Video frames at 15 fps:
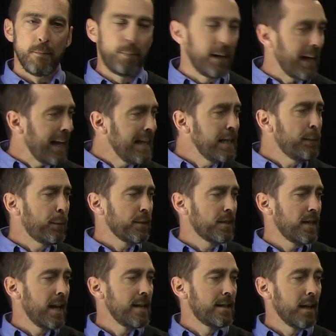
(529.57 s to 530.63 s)
But
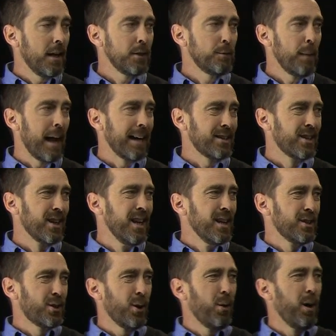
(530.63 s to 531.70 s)
80% does match.
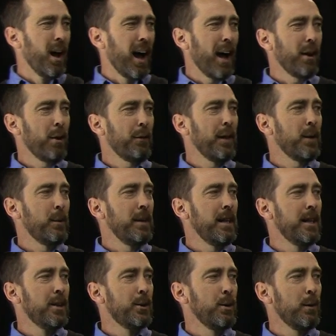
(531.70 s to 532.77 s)
So I don't think we
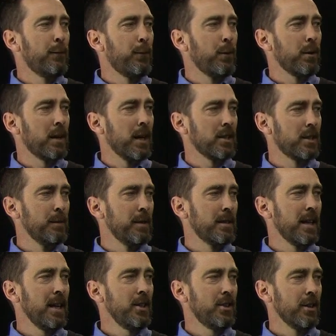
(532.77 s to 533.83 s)
need to do a full
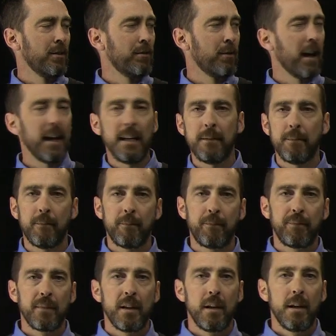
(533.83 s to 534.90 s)
customization, right?
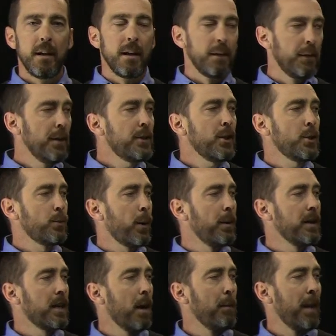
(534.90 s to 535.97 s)
This is where
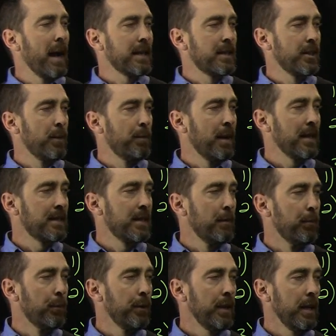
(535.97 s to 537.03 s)
we come back to the best
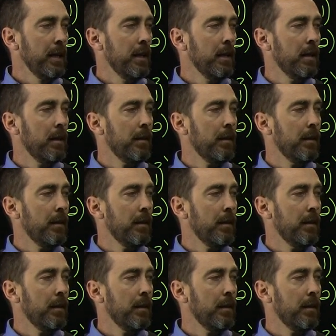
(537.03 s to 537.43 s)
in breed.